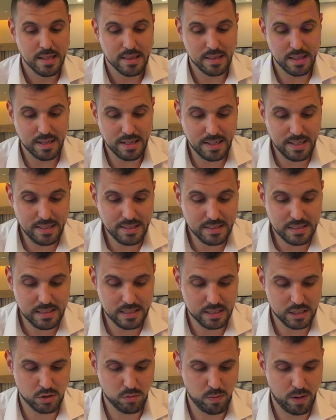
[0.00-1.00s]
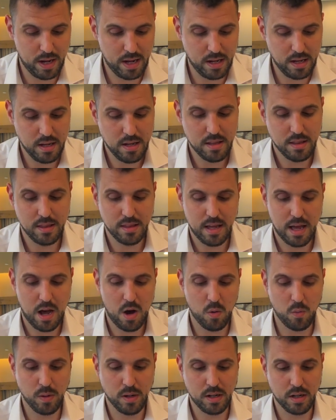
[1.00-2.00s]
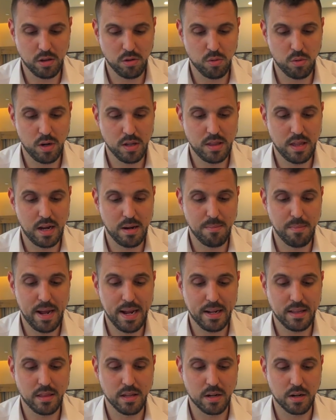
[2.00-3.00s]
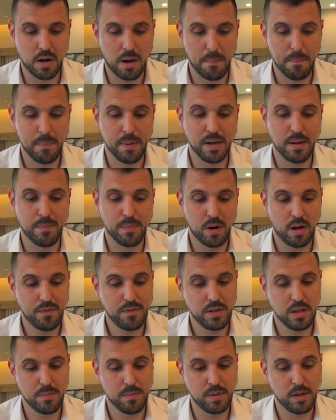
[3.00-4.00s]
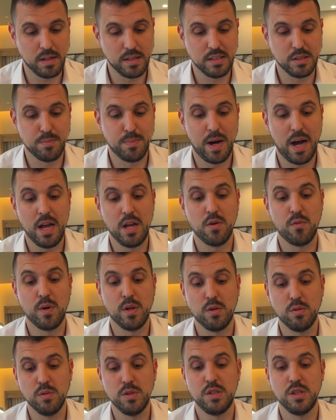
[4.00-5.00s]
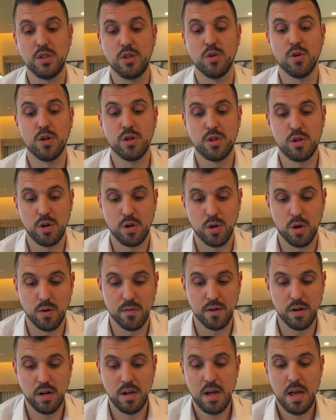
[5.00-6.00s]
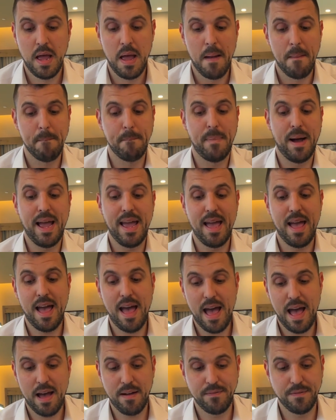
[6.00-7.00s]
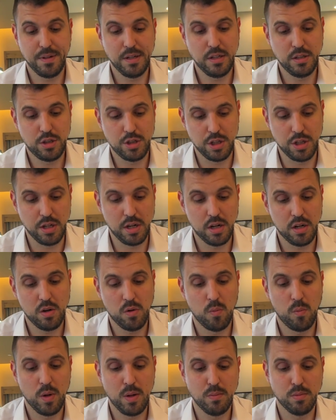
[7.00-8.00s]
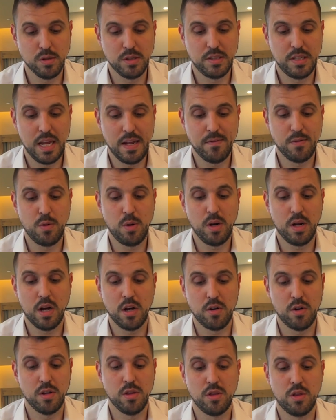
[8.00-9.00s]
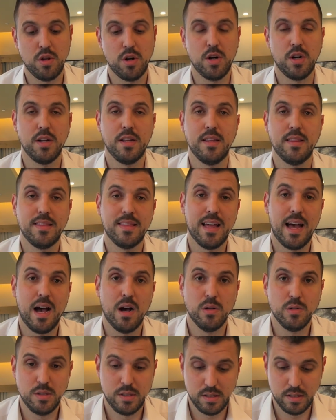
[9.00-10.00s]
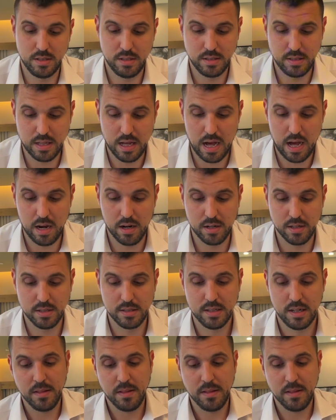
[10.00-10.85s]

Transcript: The easiest way how we can do it and make the company profitable is by reducing your turnover by half each year. We would save $330,000.